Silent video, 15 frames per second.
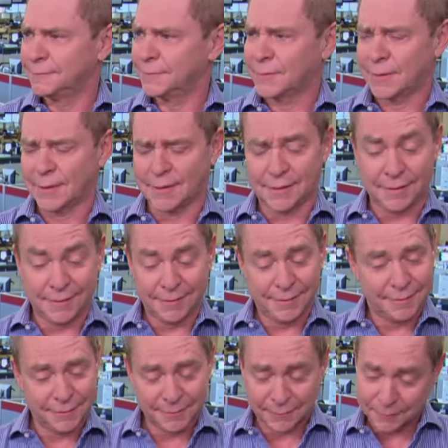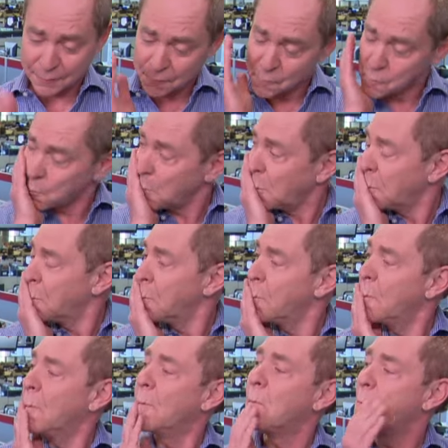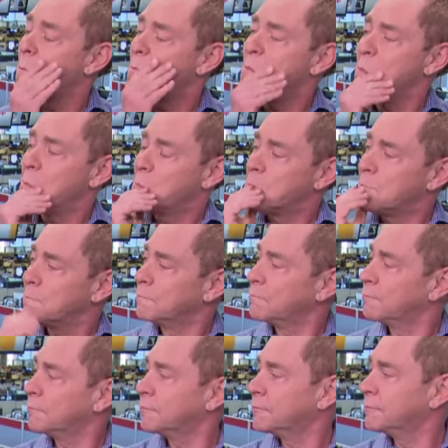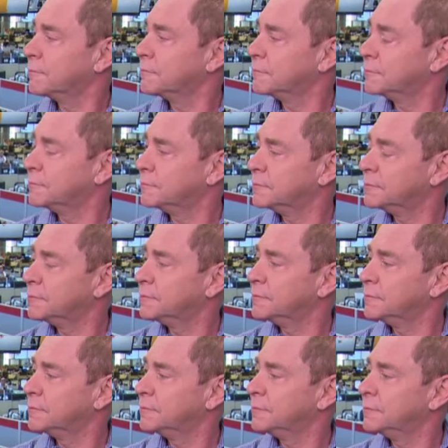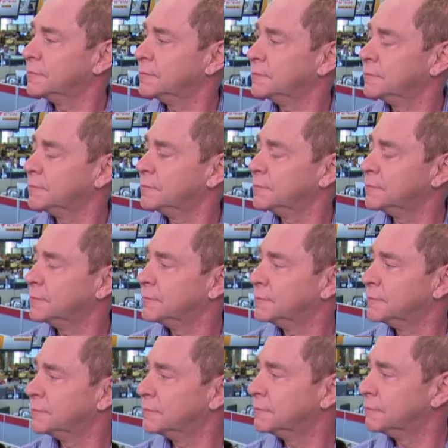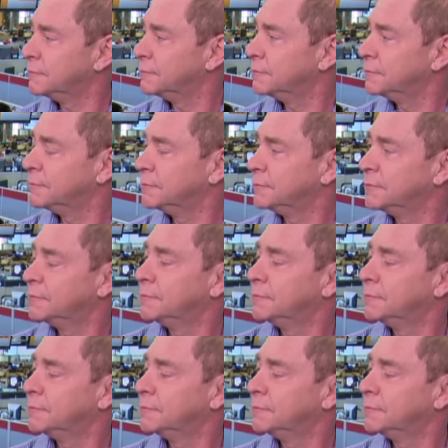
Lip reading: This person isn't speaking.